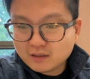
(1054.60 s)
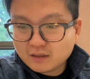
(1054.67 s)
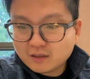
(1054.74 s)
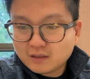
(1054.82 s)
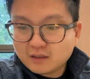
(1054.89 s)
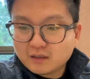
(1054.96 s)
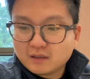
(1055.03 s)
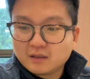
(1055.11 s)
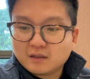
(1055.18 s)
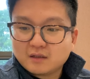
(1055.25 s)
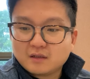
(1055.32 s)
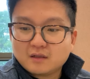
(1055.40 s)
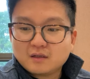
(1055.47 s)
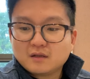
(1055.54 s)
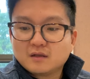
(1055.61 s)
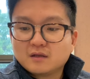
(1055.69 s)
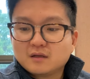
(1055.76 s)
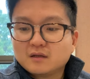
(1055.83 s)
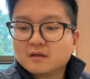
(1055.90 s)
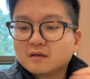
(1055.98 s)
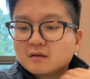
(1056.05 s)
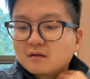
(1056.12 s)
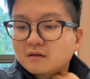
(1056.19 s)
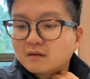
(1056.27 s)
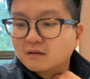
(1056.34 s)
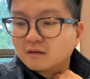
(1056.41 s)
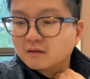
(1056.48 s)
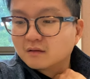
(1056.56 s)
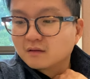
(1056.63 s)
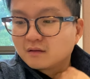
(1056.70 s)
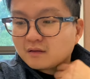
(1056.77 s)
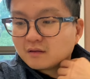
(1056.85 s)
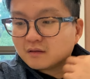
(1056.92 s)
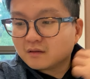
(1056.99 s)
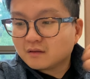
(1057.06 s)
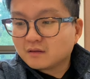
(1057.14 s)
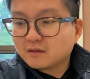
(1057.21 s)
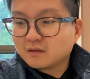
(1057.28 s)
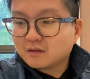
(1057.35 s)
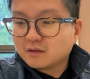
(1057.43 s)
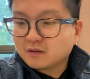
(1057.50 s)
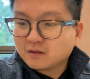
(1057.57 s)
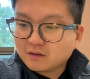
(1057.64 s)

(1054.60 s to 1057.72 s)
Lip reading: Nothing is said.